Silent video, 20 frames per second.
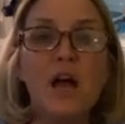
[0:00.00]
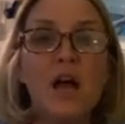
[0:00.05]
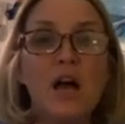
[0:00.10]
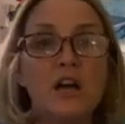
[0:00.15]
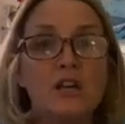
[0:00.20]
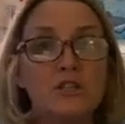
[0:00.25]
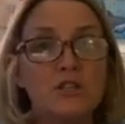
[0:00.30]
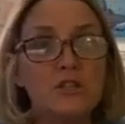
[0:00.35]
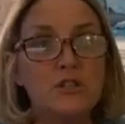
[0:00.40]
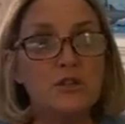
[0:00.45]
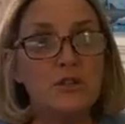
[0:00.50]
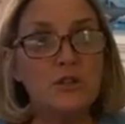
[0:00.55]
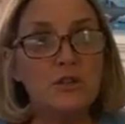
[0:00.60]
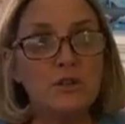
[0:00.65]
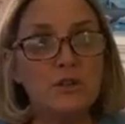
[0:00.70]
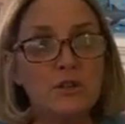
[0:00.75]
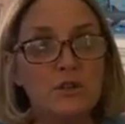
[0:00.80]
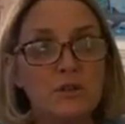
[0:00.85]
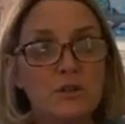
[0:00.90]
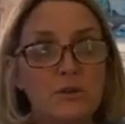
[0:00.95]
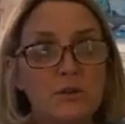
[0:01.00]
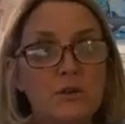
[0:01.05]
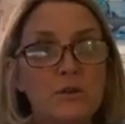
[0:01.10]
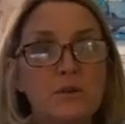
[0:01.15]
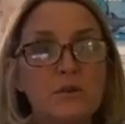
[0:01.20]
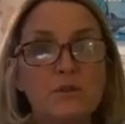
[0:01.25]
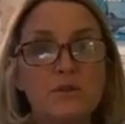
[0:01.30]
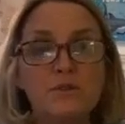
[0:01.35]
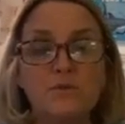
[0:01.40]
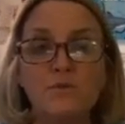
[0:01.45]
The
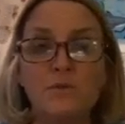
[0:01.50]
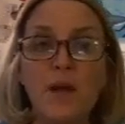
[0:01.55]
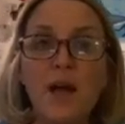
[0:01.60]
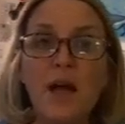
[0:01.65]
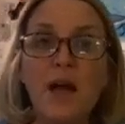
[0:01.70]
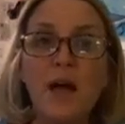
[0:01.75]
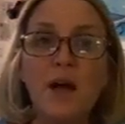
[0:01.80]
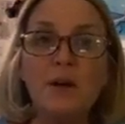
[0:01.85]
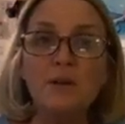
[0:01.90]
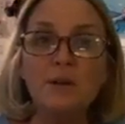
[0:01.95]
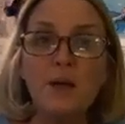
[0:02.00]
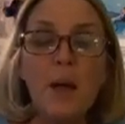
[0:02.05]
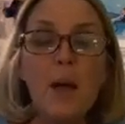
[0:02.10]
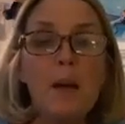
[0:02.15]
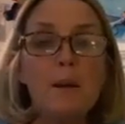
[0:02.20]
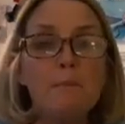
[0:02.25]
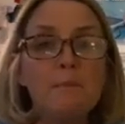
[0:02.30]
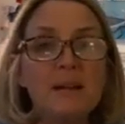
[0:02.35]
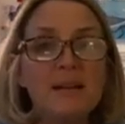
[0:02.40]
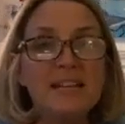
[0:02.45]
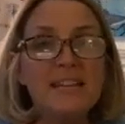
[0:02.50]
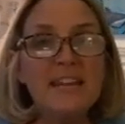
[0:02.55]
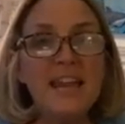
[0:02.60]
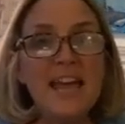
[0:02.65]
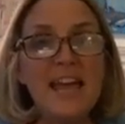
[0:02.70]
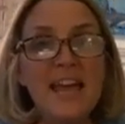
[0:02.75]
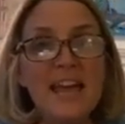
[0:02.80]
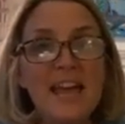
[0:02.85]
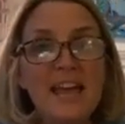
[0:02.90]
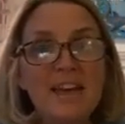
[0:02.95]
circle's round, but
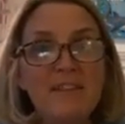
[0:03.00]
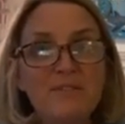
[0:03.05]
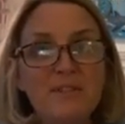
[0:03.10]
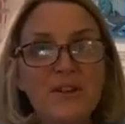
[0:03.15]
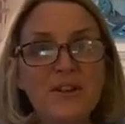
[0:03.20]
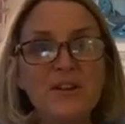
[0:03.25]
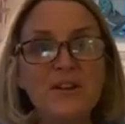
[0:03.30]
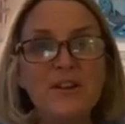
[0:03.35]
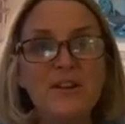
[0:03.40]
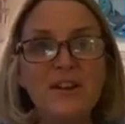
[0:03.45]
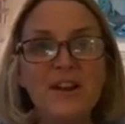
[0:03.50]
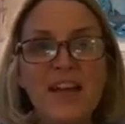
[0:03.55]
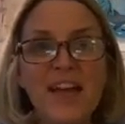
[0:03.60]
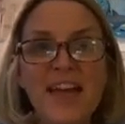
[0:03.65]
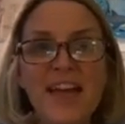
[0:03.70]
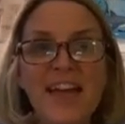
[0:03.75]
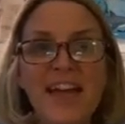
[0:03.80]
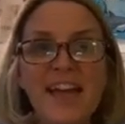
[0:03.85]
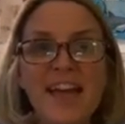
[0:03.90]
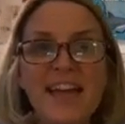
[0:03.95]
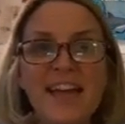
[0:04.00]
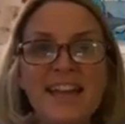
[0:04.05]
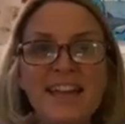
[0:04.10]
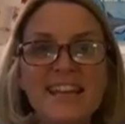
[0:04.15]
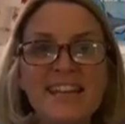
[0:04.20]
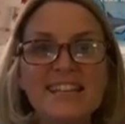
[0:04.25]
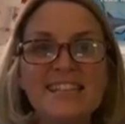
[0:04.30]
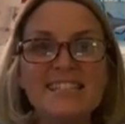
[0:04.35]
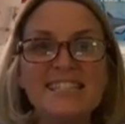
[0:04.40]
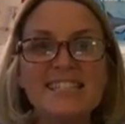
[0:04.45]
never
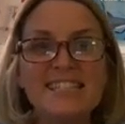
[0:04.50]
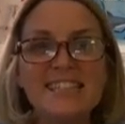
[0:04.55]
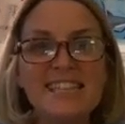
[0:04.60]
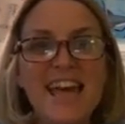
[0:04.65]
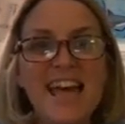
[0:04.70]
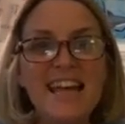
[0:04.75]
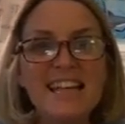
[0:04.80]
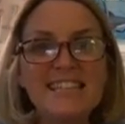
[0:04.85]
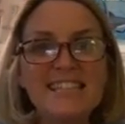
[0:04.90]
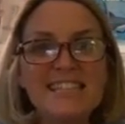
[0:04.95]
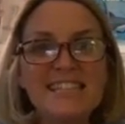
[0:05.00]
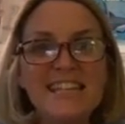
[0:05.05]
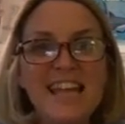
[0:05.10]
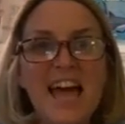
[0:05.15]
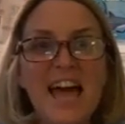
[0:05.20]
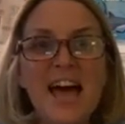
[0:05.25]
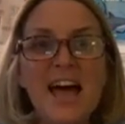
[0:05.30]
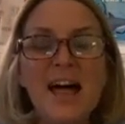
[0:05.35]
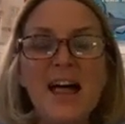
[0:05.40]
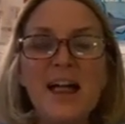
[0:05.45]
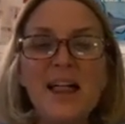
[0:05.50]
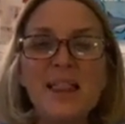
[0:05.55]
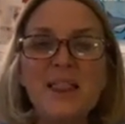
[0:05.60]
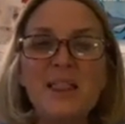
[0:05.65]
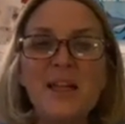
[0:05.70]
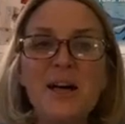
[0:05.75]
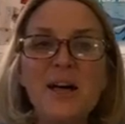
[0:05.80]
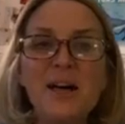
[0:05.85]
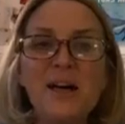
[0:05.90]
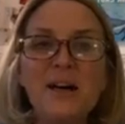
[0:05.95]
ends. That's how
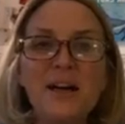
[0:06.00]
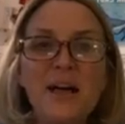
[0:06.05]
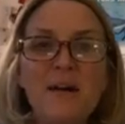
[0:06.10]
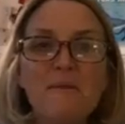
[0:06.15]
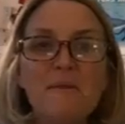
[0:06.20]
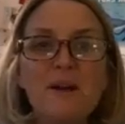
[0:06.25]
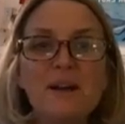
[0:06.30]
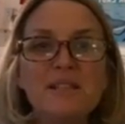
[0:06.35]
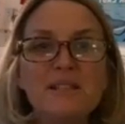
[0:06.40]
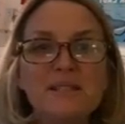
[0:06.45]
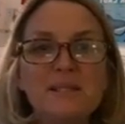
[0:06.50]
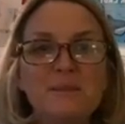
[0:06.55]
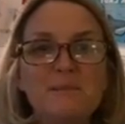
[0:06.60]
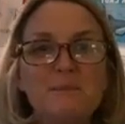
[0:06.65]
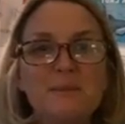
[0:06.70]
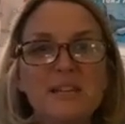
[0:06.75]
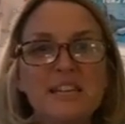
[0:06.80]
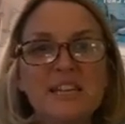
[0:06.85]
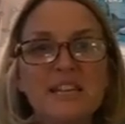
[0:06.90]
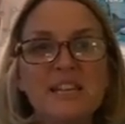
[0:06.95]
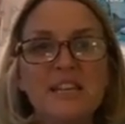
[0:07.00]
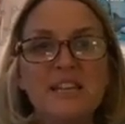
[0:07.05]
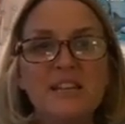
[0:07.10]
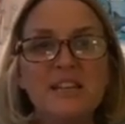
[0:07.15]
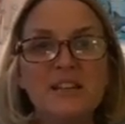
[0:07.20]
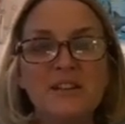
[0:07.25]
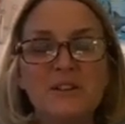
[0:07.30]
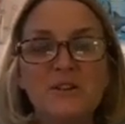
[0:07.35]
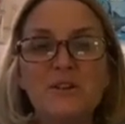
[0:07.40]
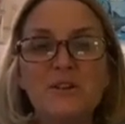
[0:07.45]
long I want to be
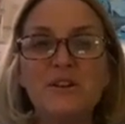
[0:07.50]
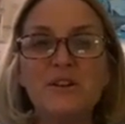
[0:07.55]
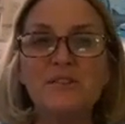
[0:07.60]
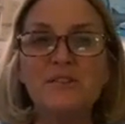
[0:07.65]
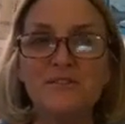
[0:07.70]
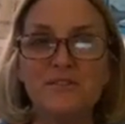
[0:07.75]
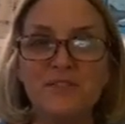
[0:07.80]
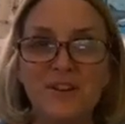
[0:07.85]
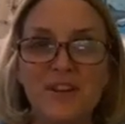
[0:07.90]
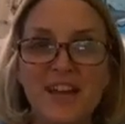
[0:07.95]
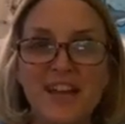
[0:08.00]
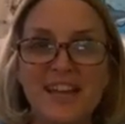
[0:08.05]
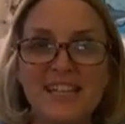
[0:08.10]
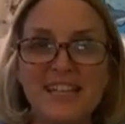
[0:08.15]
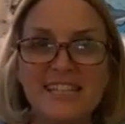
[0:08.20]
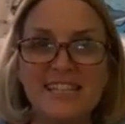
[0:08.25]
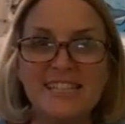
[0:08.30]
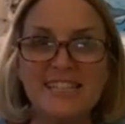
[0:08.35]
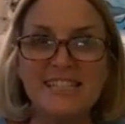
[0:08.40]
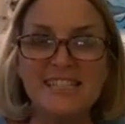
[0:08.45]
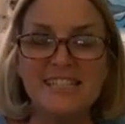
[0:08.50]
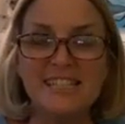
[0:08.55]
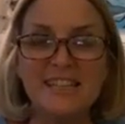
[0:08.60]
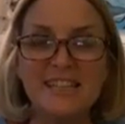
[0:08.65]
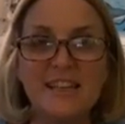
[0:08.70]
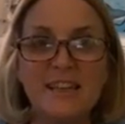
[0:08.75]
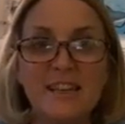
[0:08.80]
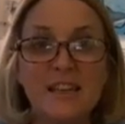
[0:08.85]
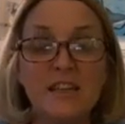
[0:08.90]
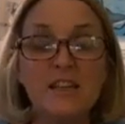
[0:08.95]
your friend.
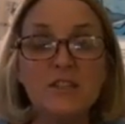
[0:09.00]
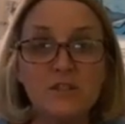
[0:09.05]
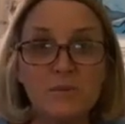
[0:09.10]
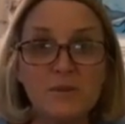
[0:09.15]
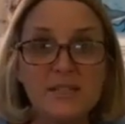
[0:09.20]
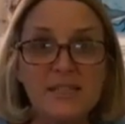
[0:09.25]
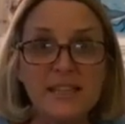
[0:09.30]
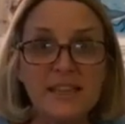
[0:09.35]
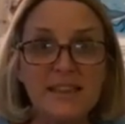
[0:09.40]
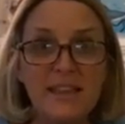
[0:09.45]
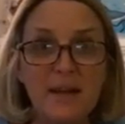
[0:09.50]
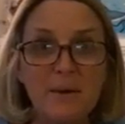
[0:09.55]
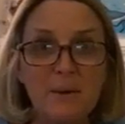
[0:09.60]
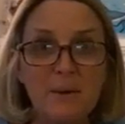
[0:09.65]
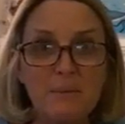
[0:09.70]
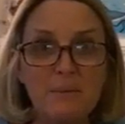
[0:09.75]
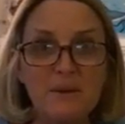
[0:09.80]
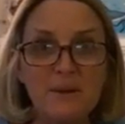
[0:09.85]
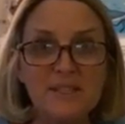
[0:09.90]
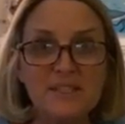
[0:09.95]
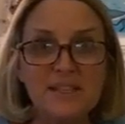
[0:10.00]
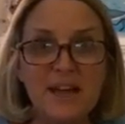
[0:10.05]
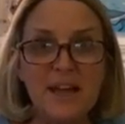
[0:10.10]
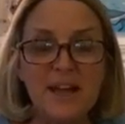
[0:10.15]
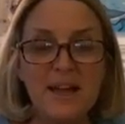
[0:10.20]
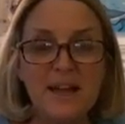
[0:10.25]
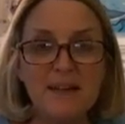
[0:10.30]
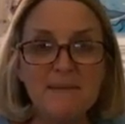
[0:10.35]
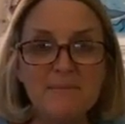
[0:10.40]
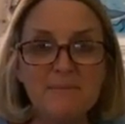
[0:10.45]
Should we sing that one more
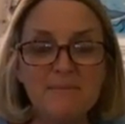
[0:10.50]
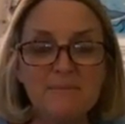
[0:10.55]
time?